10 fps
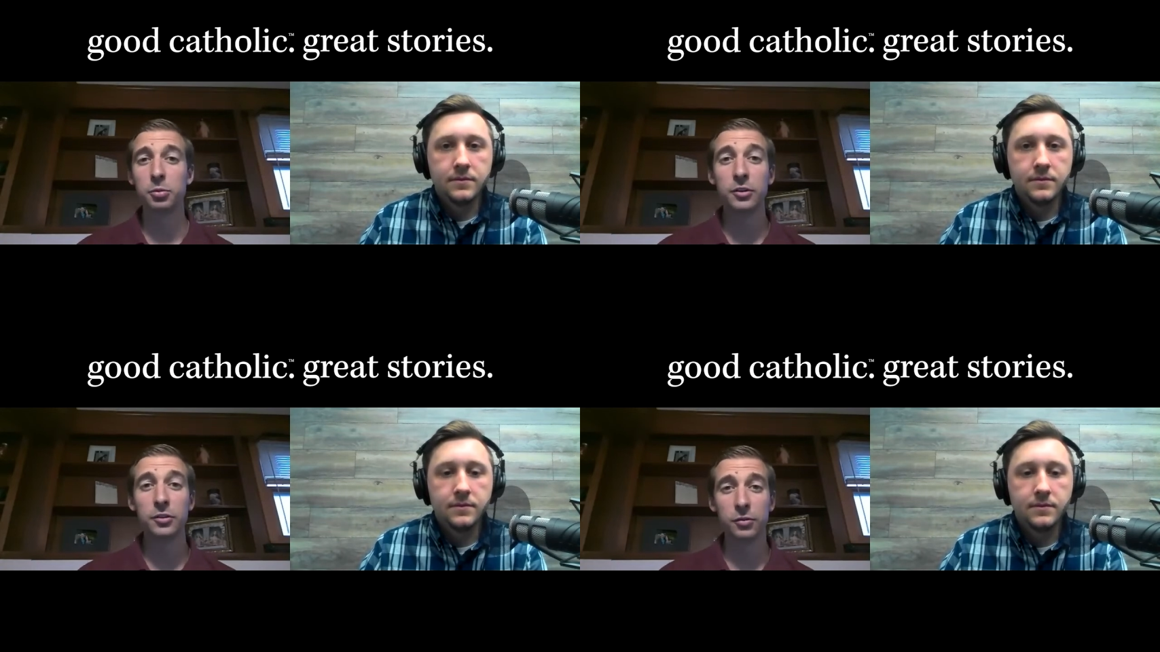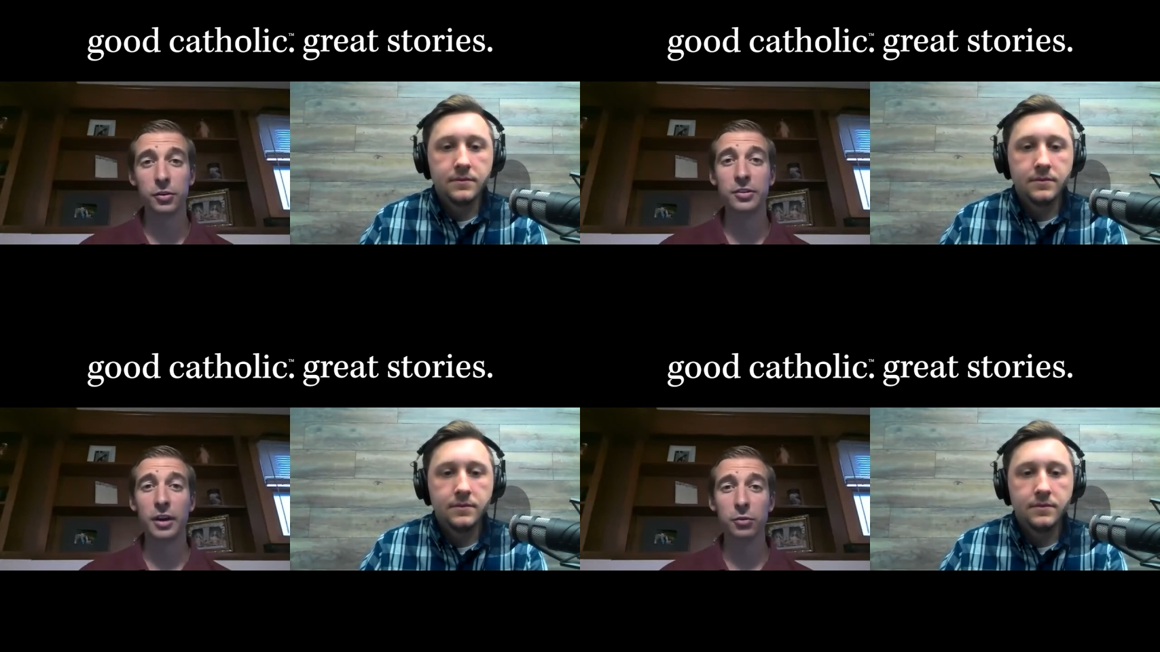Speaker 1: a call to the
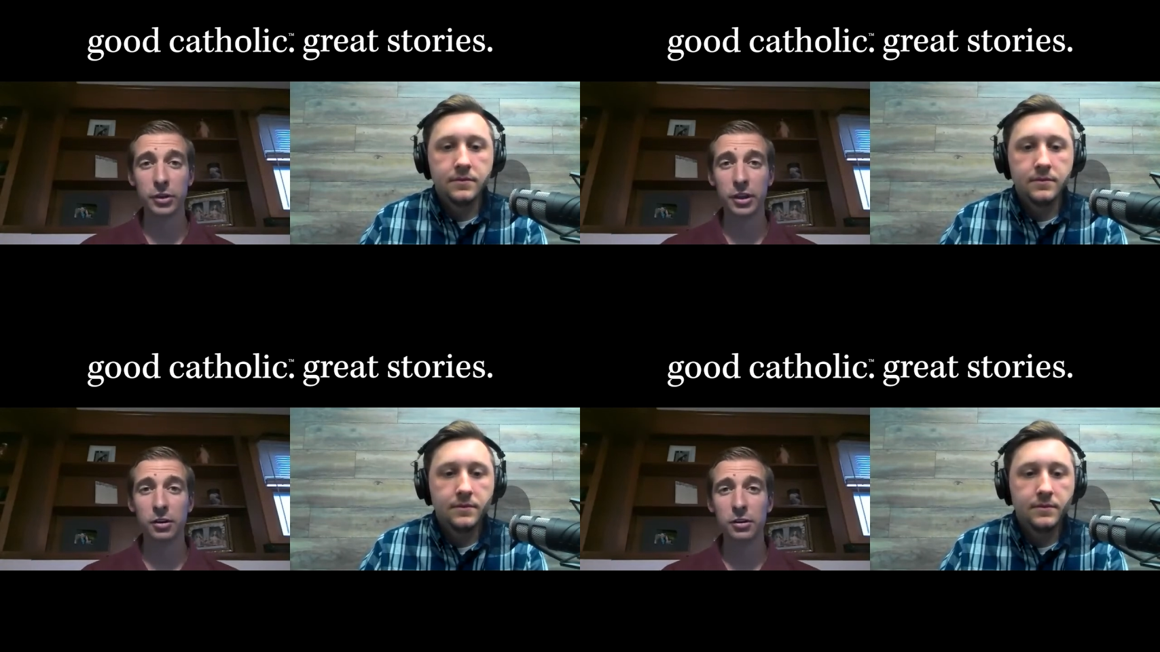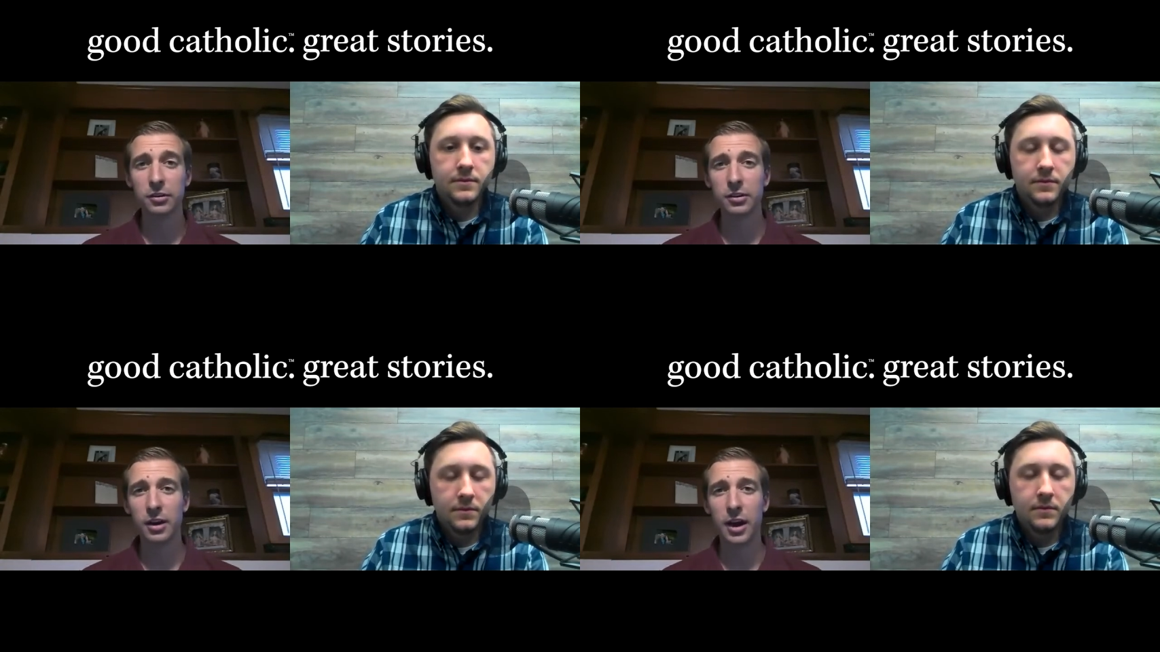priesthood for several
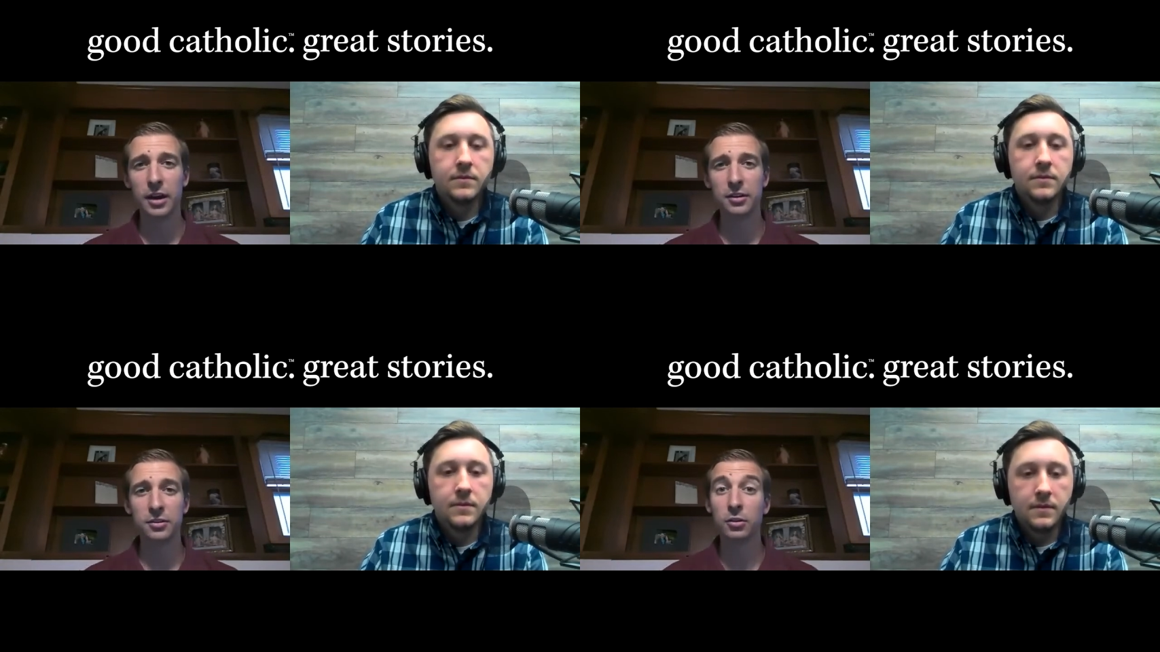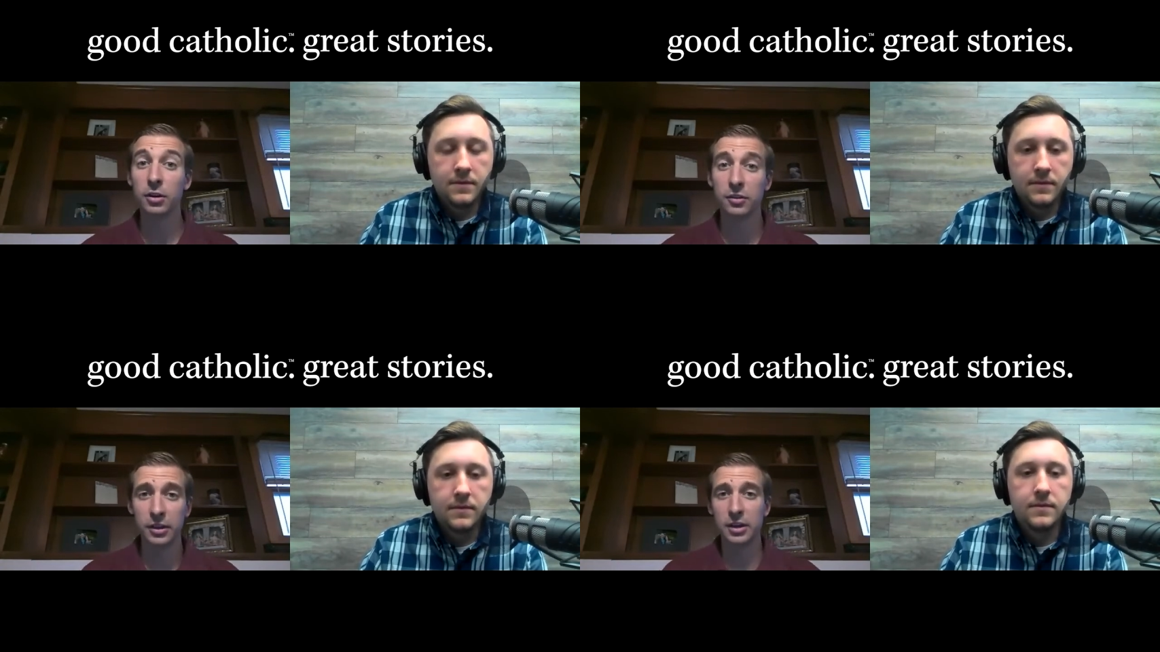years, uh,
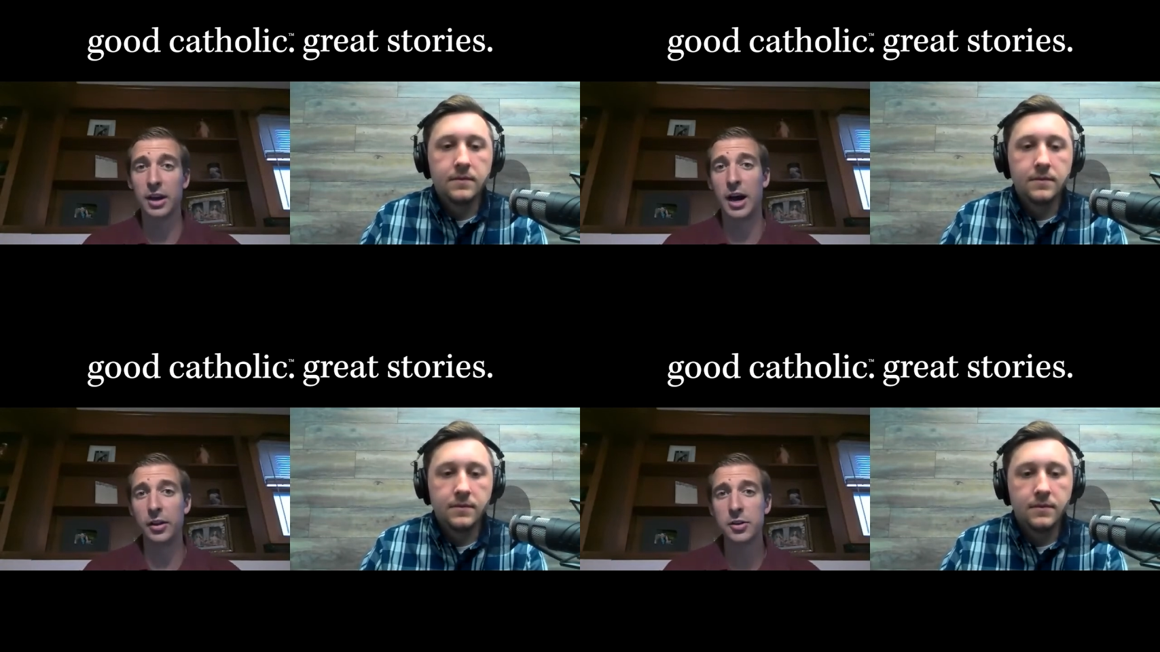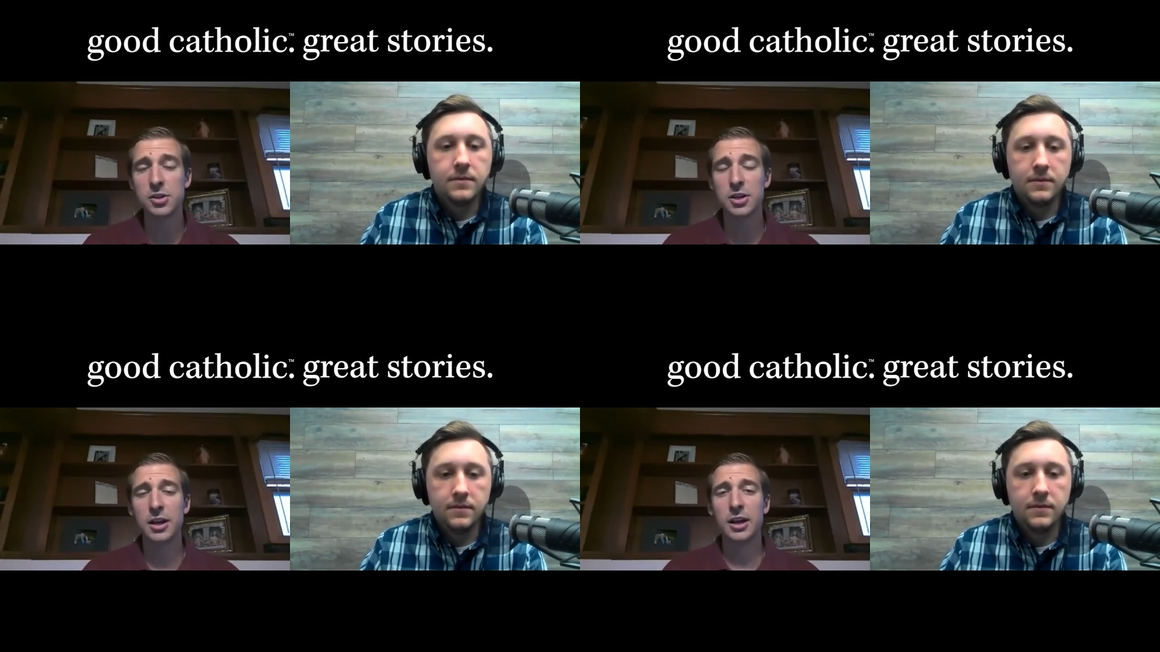seriously in
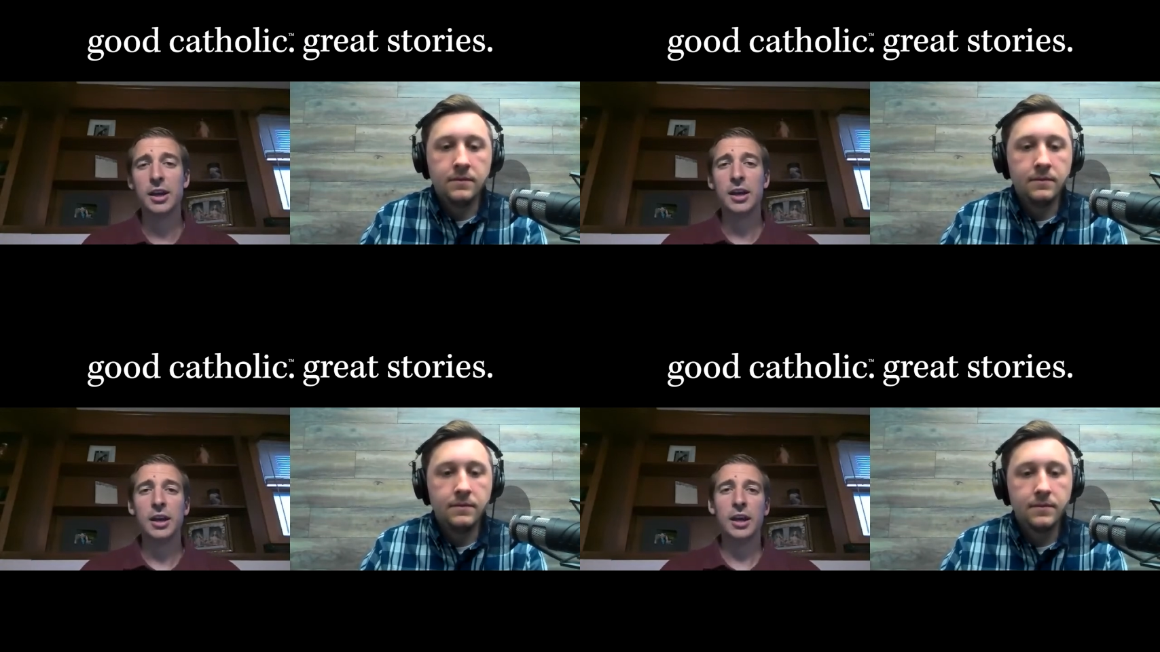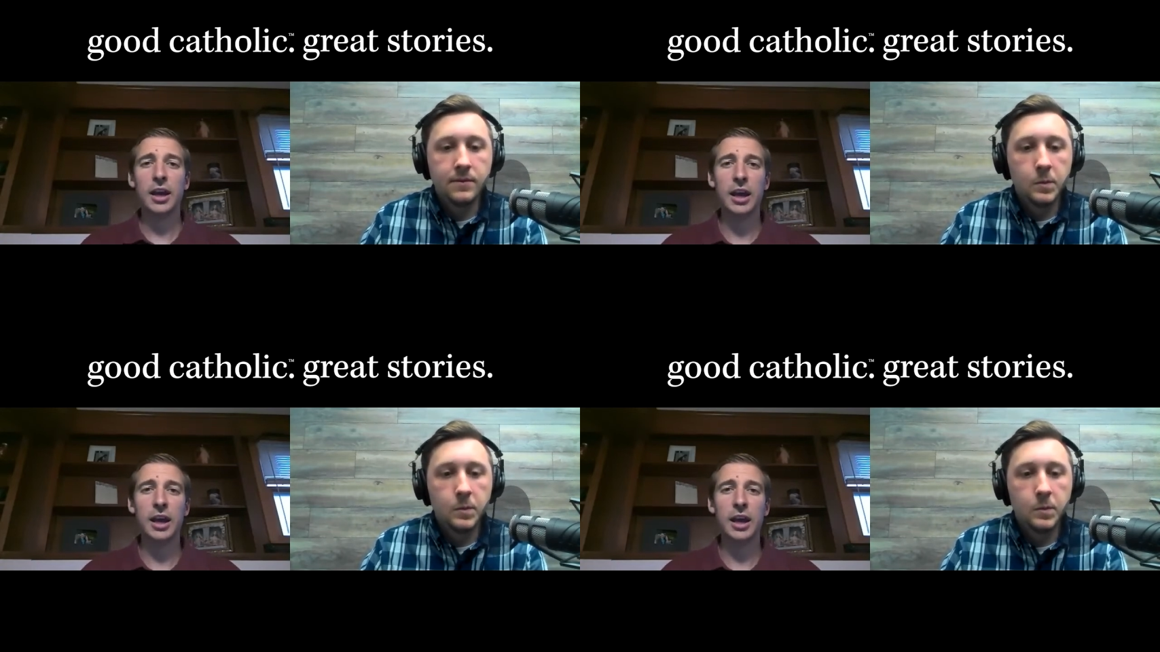college. Mm-hmm.